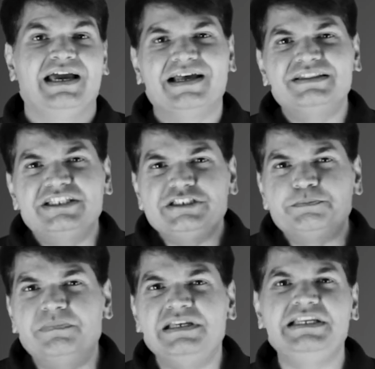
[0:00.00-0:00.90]
And these
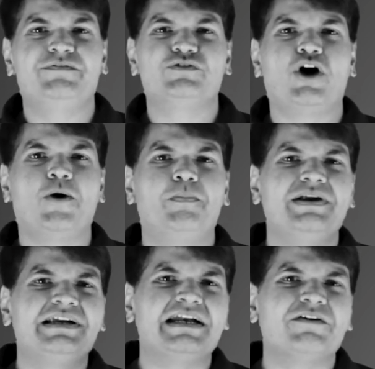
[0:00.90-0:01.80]
beliefs
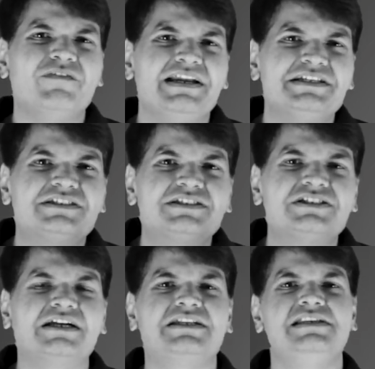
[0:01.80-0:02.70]
operate at a very
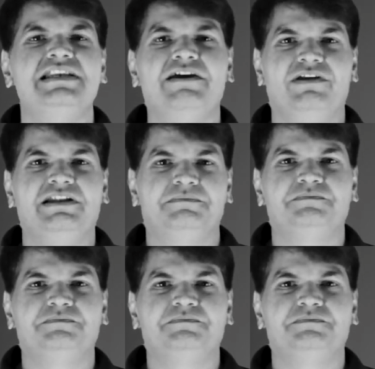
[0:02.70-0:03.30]
subtle level.